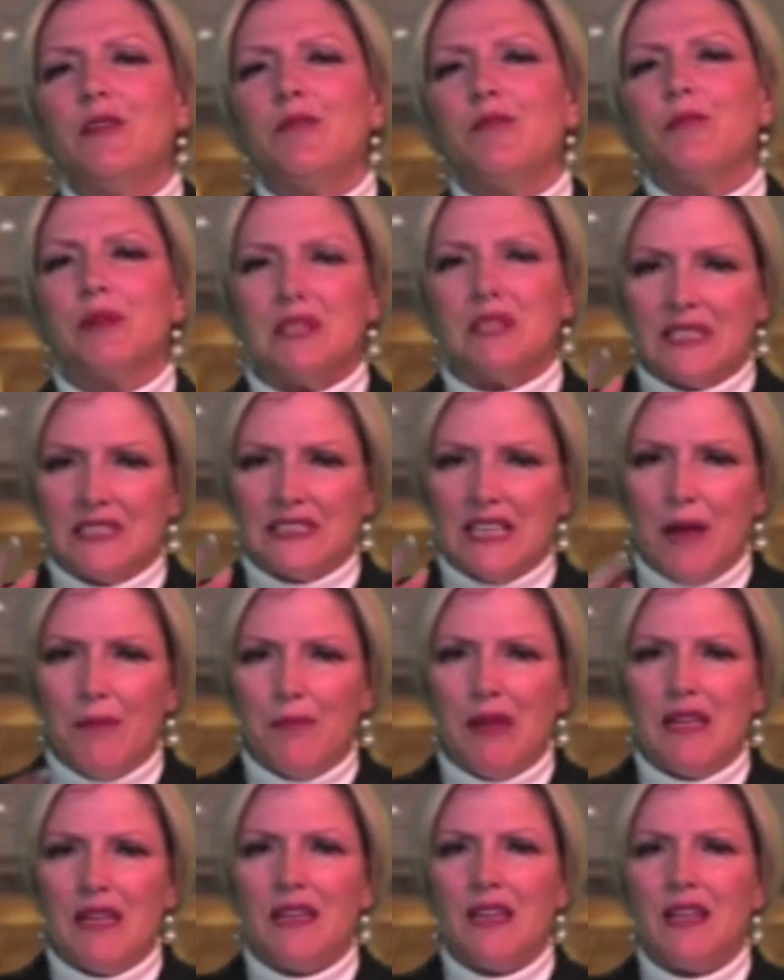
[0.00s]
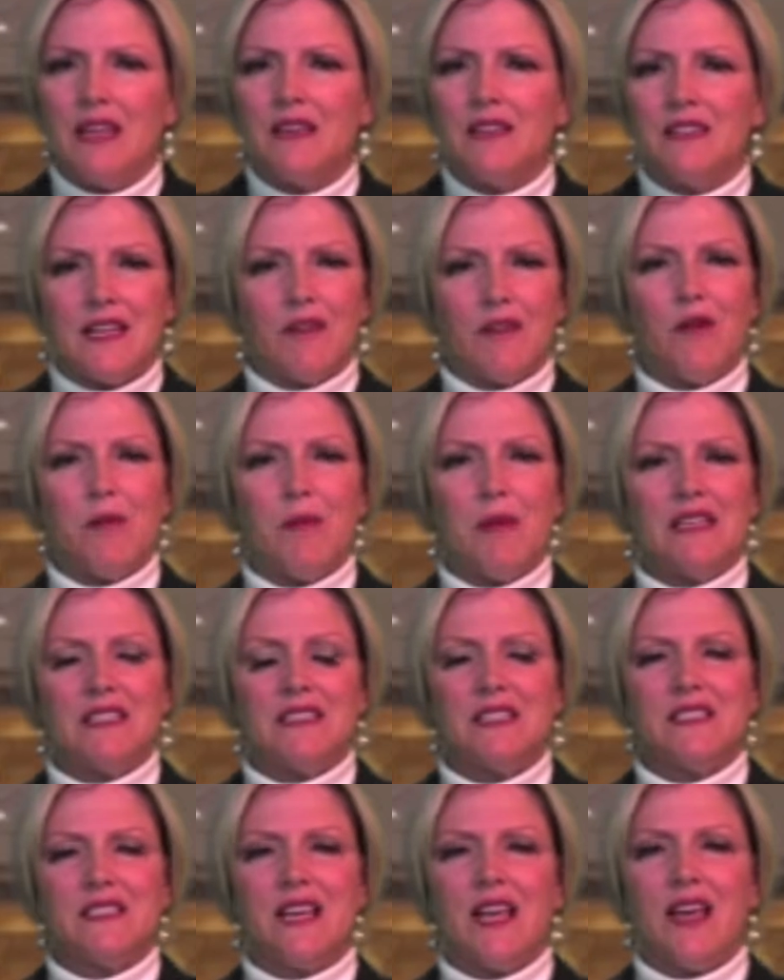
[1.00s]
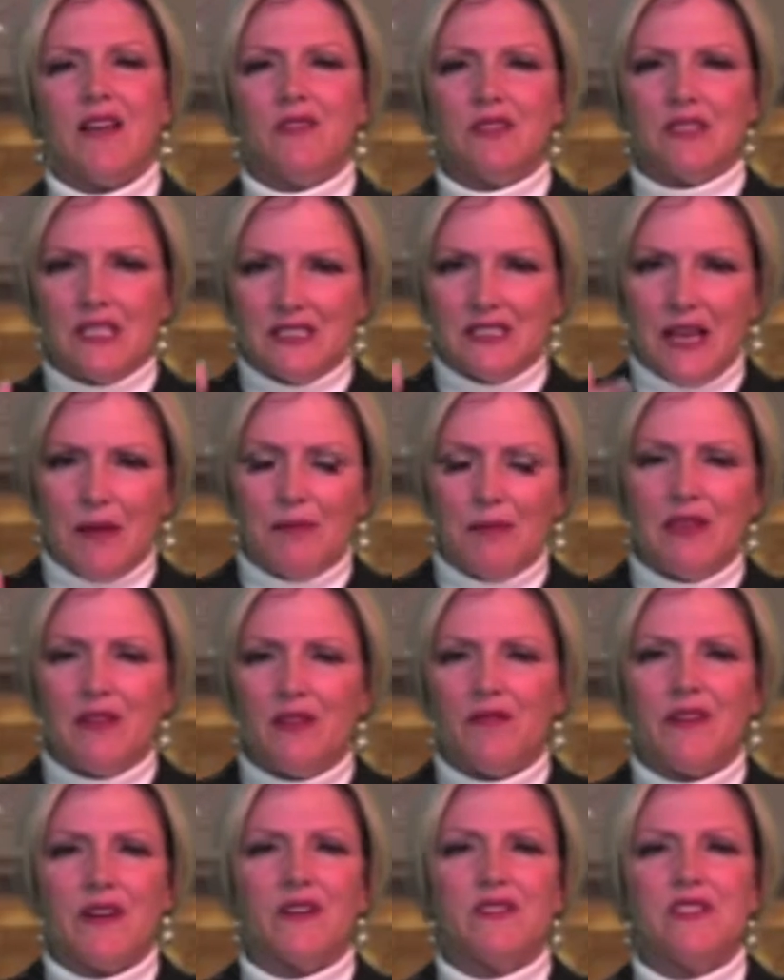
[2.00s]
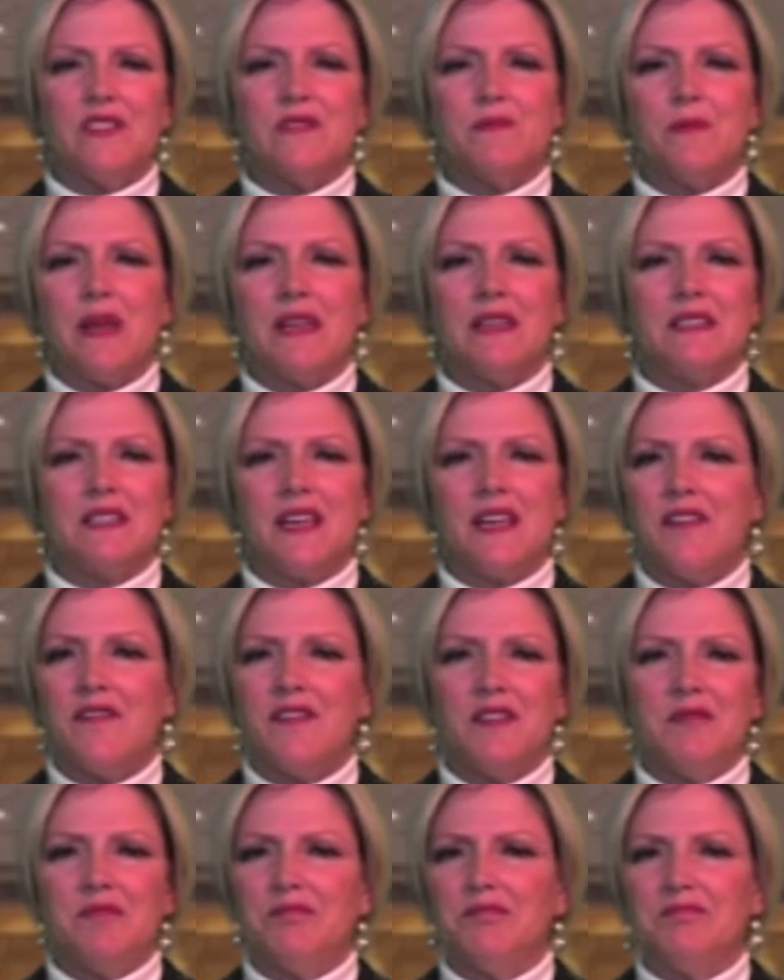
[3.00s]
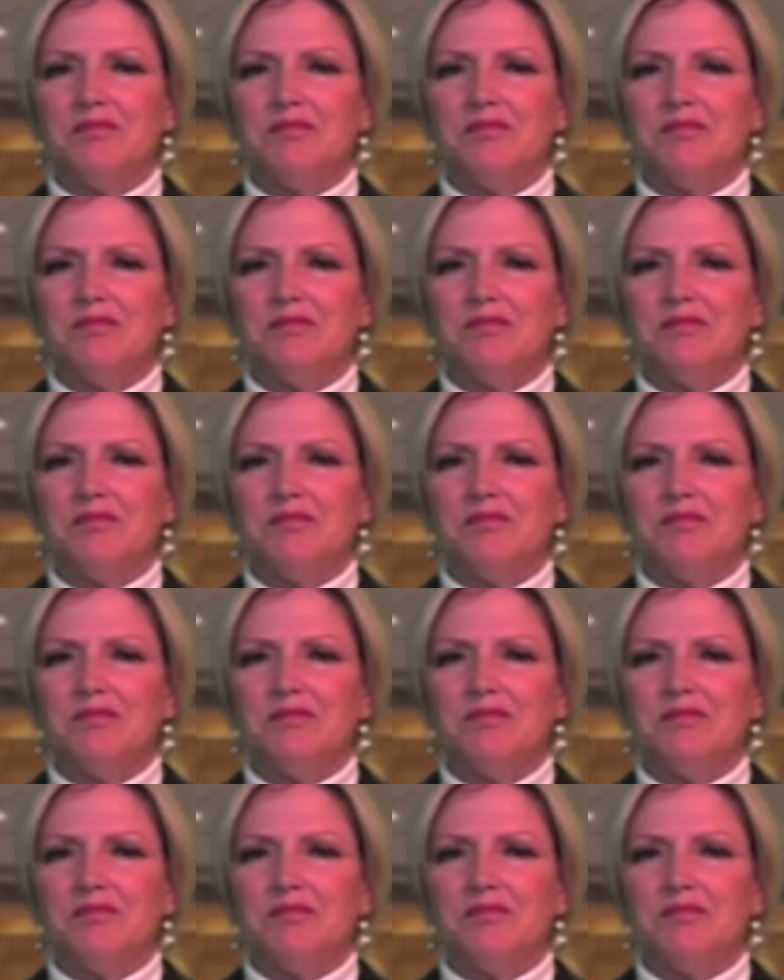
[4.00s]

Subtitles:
But does that mean the devil makes it to heaven? Does that mean the Pharisees make it to heaven?